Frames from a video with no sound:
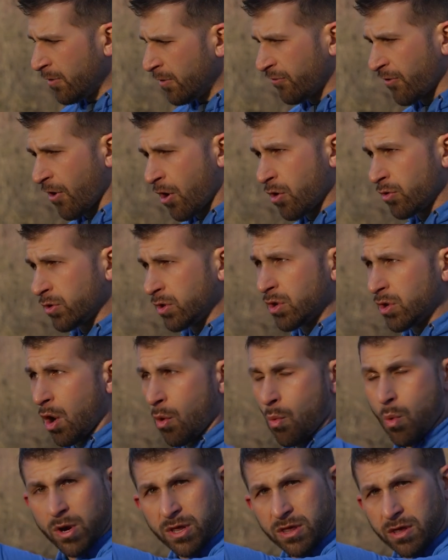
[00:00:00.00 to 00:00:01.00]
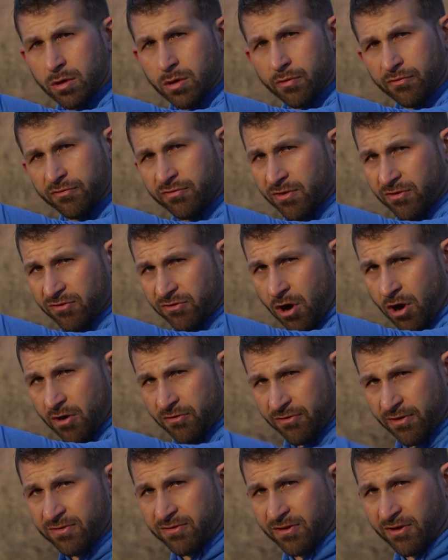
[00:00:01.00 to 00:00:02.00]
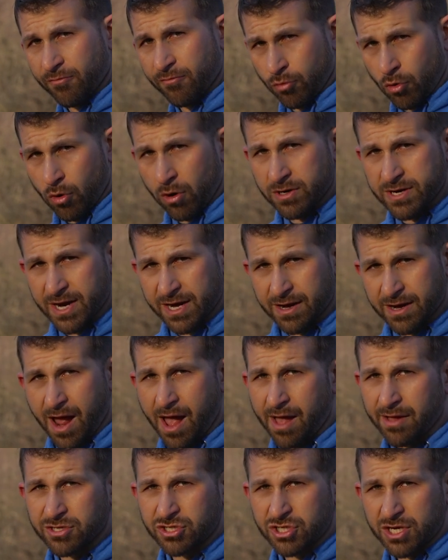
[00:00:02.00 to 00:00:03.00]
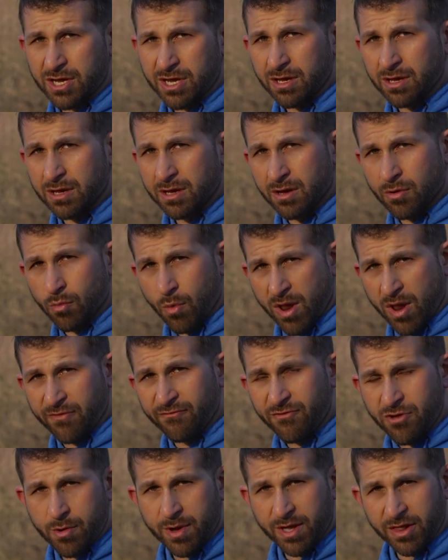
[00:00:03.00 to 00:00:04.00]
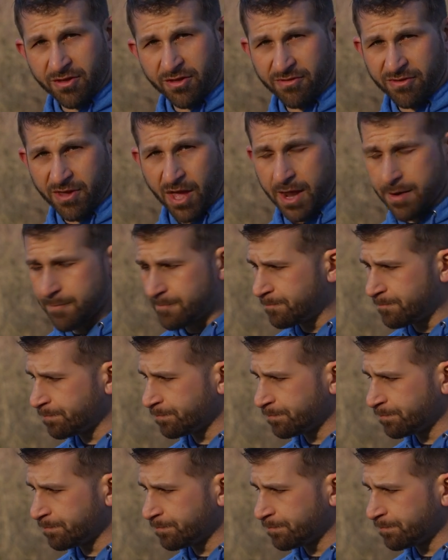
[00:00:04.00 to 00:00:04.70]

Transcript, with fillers: So you don't want to use the StarSense Explorer technology when viewing the sun.